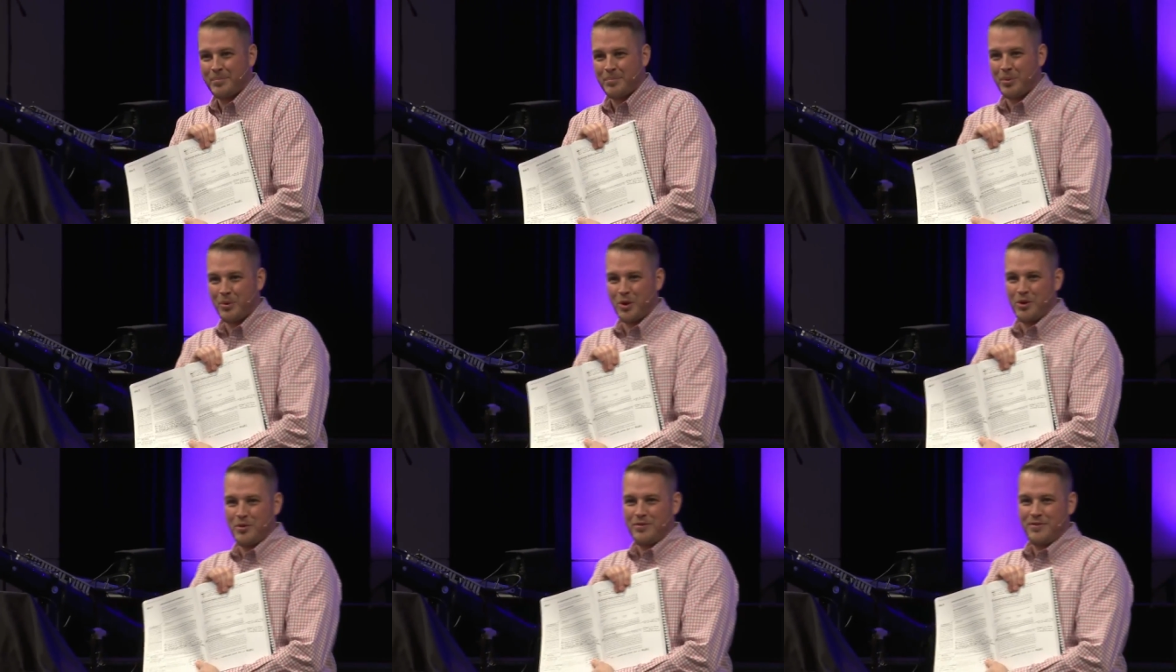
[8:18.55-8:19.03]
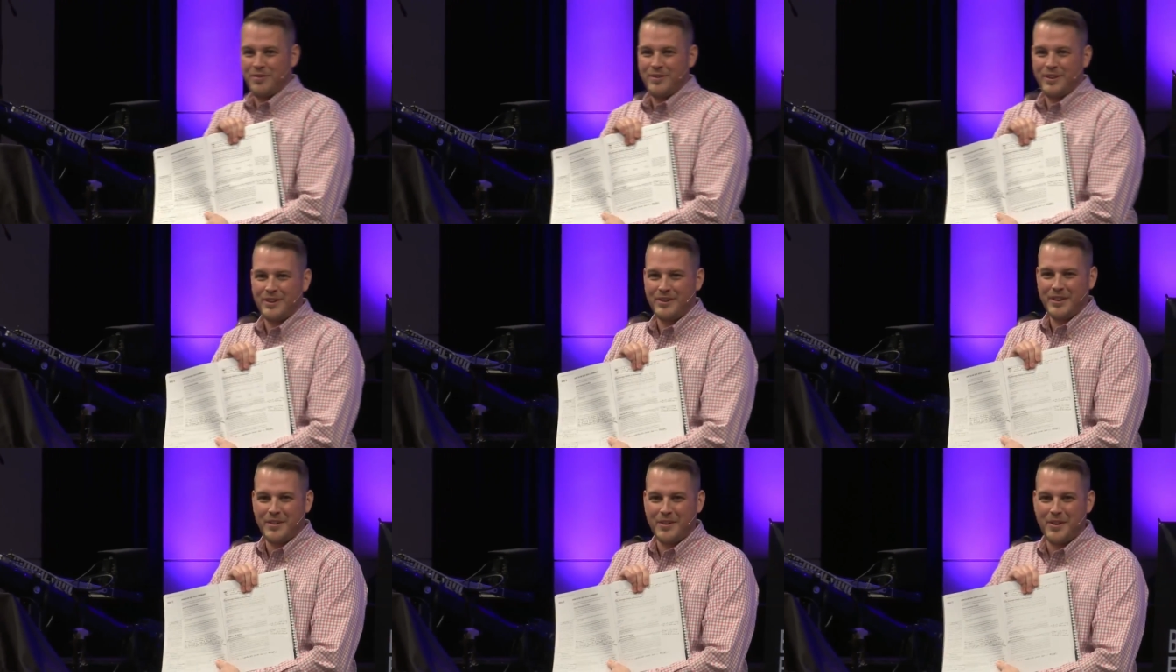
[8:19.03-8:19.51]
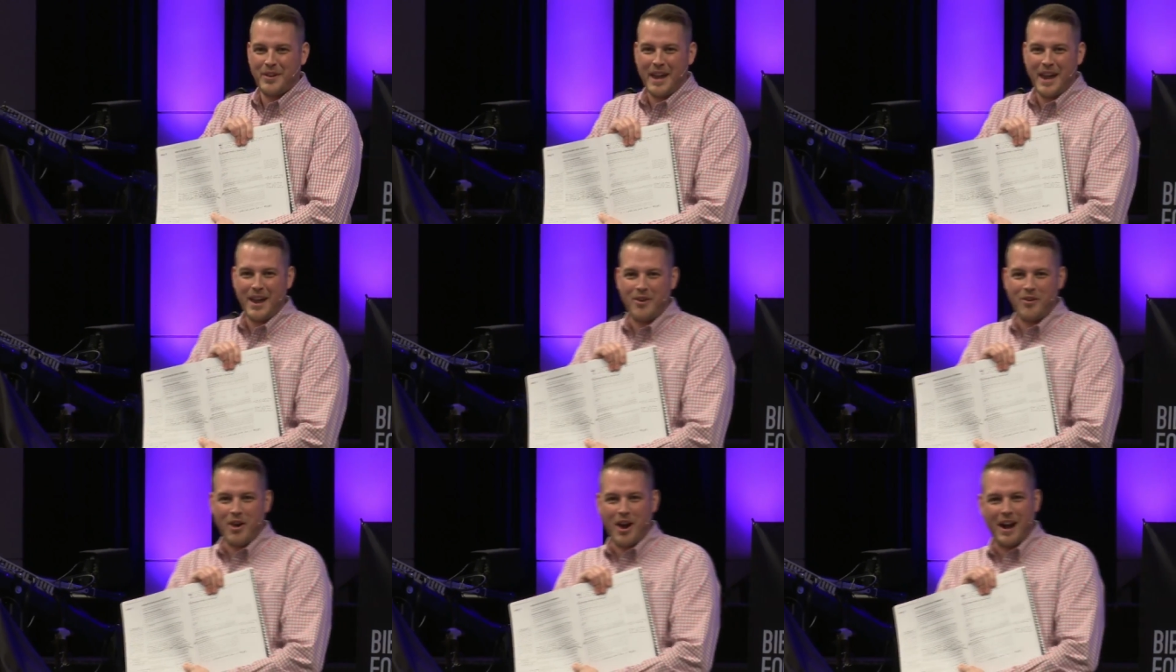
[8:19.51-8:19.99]
Proof is in the
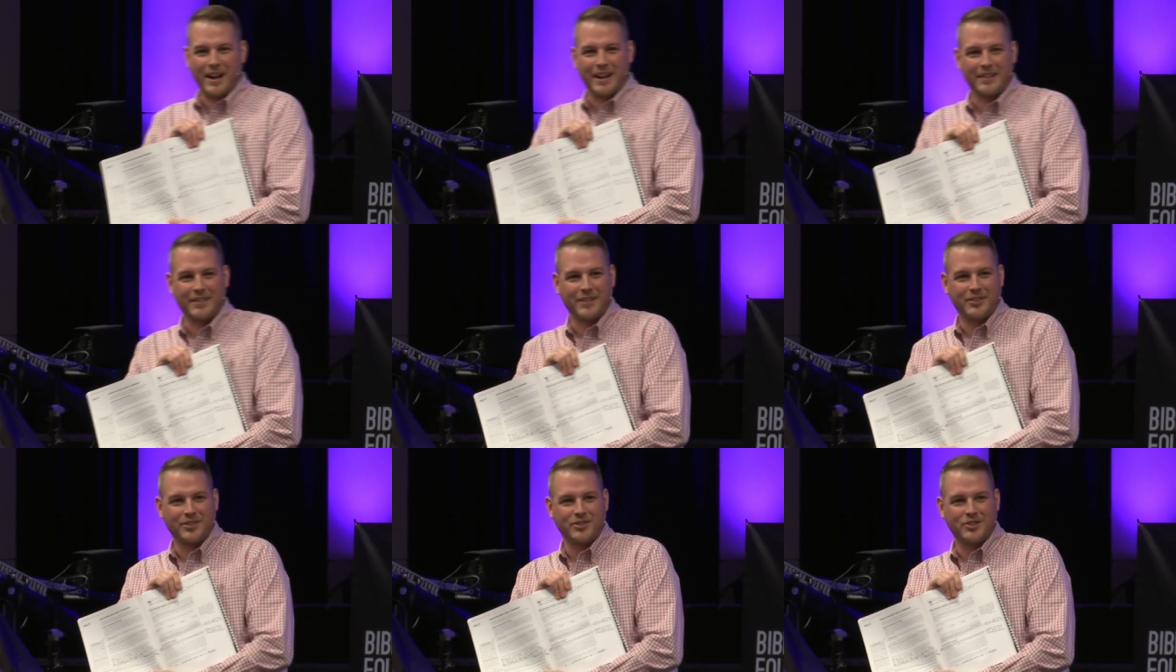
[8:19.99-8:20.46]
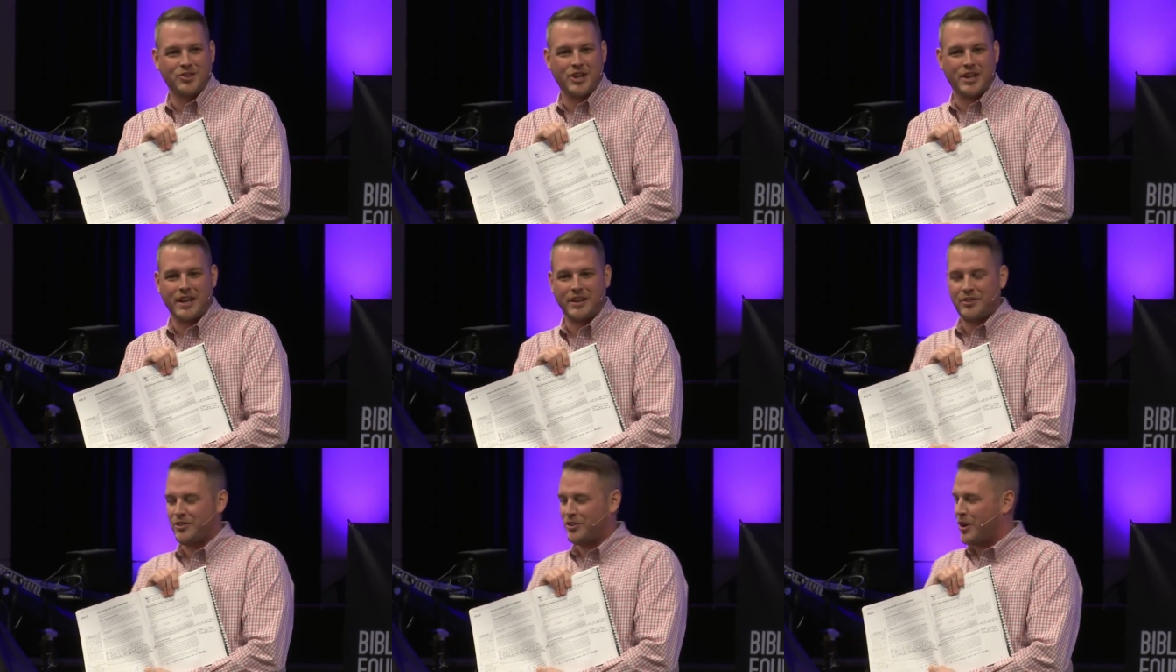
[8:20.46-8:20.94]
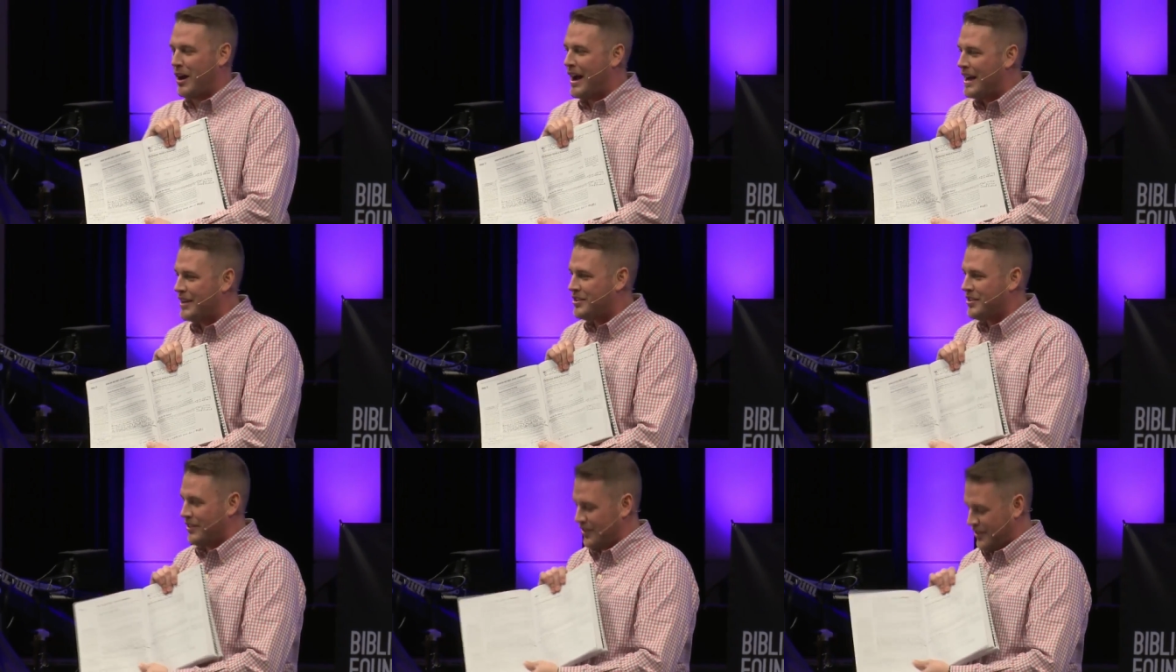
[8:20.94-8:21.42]
handwriting, The chicken
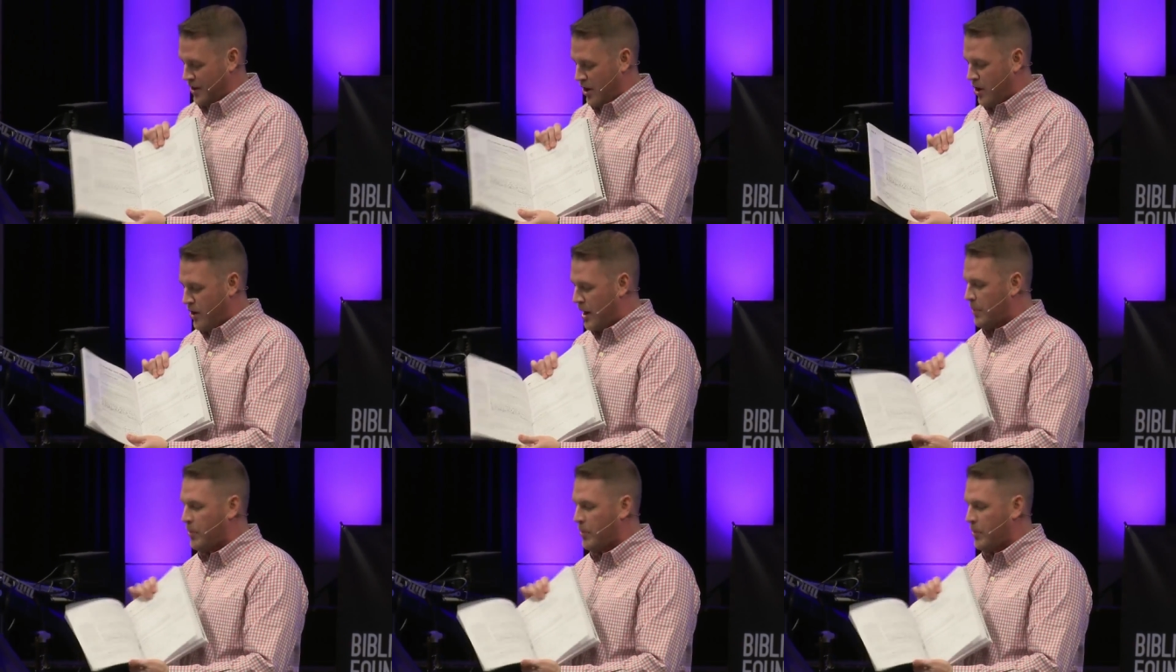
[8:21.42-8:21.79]
scratch, as it's called.